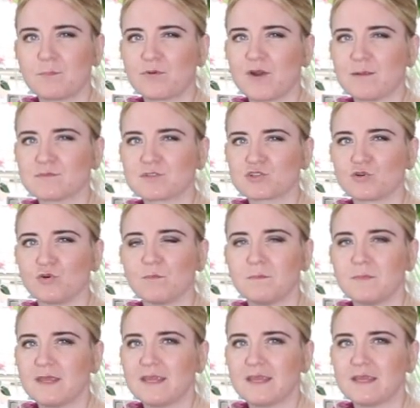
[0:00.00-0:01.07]
perhaps took
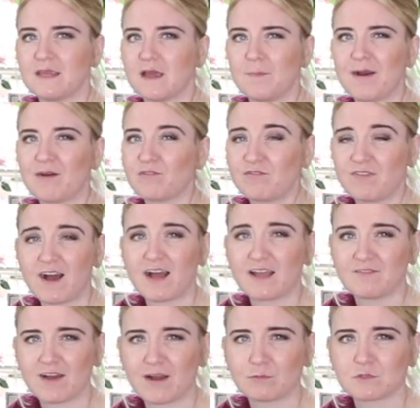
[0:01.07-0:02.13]
me about
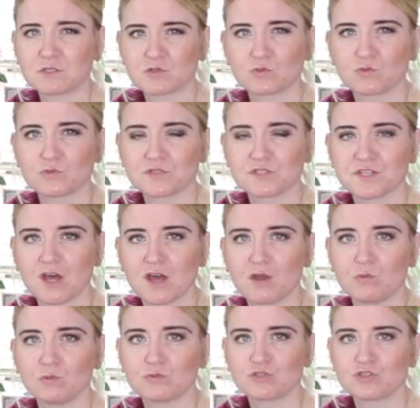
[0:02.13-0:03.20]
5 hours or
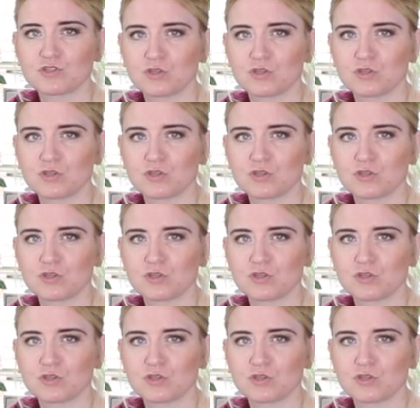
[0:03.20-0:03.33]
so